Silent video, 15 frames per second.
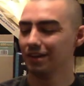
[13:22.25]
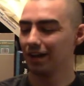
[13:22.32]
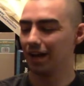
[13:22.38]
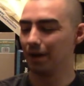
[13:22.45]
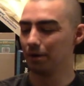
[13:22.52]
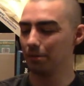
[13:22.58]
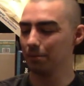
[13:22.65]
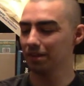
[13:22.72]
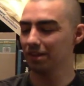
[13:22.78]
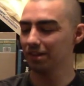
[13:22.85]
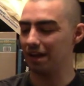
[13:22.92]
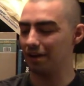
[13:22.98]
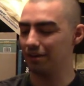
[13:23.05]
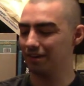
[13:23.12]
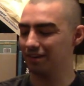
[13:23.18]
I want to put this
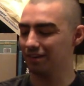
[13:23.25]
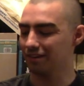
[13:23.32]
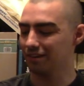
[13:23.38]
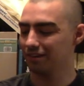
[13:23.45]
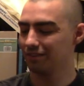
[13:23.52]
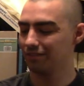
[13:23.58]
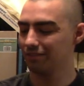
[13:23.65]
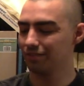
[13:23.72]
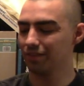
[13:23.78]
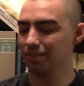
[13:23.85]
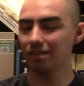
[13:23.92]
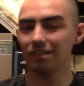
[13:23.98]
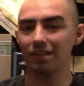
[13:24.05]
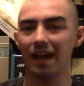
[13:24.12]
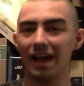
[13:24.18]
out here. This
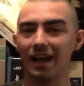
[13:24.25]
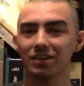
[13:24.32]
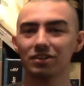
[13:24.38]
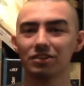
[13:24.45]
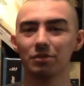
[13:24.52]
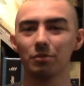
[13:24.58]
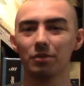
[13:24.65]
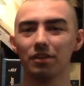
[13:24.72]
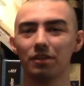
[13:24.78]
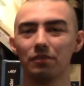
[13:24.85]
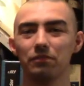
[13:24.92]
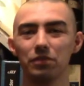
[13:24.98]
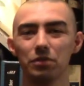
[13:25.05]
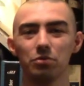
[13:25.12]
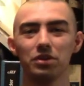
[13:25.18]
is actually one of the
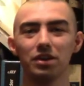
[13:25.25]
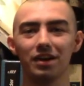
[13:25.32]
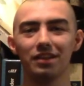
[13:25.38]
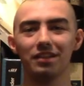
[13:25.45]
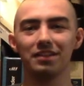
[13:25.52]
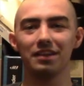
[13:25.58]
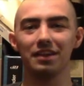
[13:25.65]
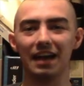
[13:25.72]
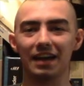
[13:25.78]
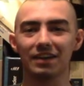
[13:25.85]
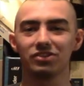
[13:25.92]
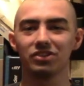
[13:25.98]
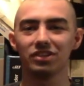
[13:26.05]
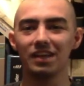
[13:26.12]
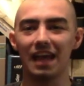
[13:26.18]
few guns that
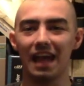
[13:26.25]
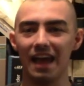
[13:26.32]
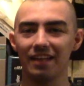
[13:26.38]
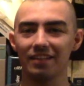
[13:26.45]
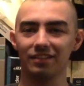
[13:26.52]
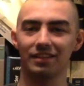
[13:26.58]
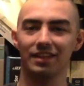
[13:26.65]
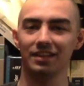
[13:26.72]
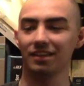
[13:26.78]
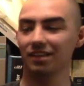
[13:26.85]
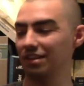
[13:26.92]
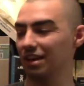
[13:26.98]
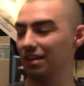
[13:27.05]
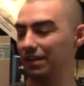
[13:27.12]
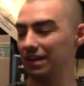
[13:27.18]
actually has it like
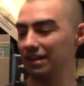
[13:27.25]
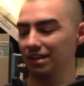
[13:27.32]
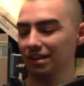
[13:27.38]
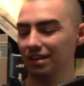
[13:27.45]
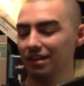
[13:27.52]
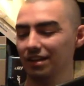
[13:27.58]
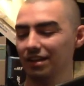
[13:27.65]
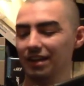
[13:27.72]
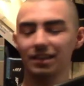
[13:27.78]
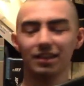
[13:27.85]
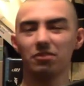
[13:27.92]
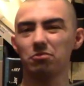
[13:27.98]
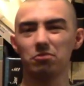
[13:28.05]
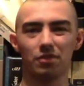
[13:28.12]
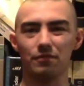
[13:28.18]
this, and in fact, I think
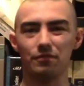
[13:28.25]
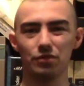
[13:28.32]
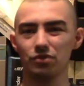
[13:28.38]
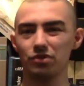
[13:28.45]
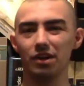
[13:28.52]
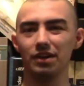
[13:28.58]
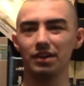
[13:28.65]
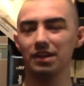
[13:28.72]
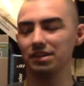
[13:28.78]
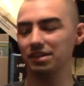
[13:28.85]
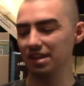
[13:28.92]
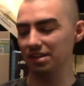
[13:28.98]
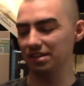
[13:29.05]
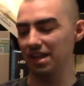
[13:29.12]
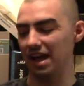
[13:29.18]
this was the first gun that
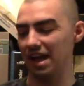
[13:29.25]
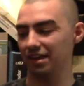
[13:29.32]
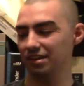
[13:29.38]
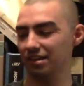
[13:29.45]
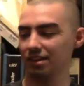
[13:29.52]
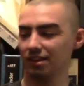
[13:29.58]
did that.